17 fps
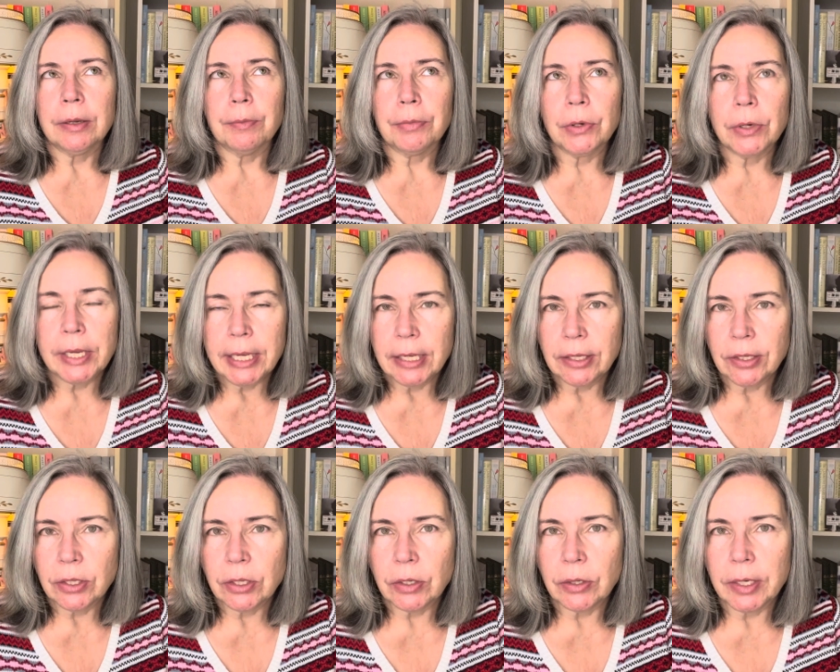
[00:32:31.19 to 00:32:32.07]

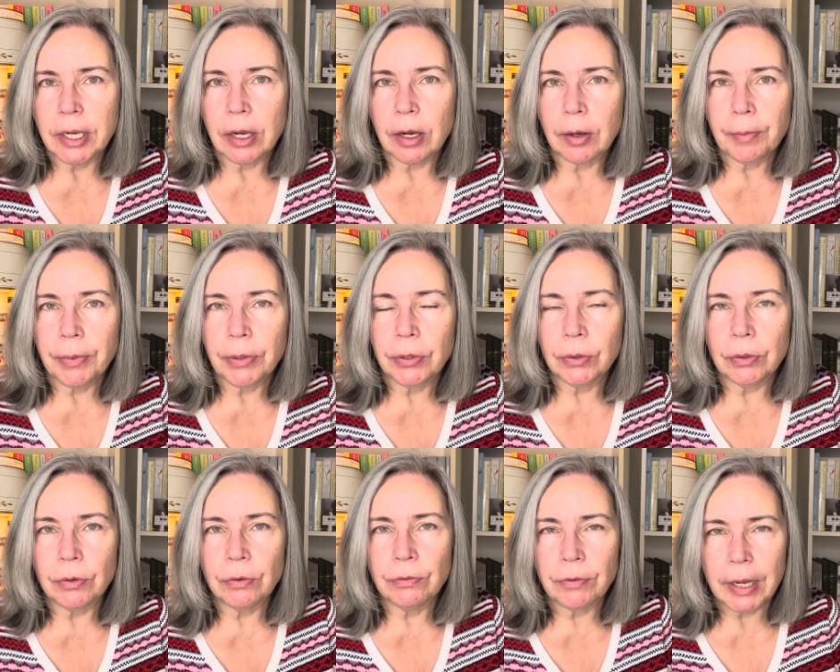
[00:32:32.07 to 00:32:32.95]
prehistory up
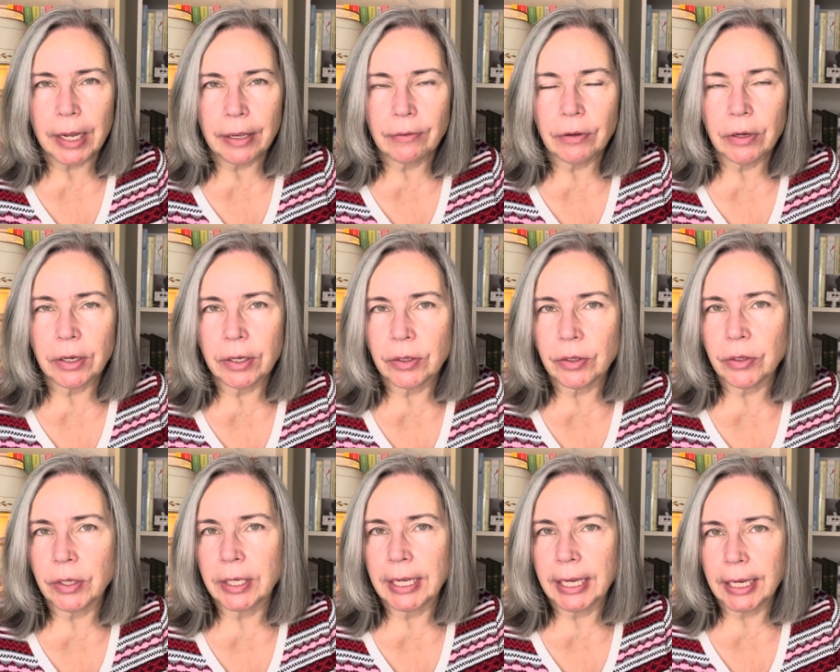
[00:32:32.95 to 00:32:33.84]
through
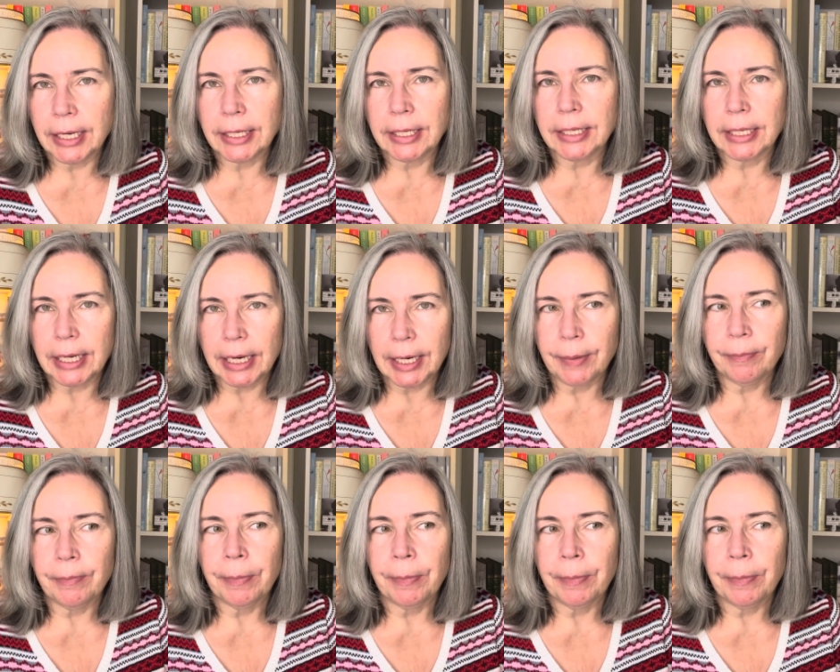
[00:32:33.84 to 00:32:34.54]
500 AD.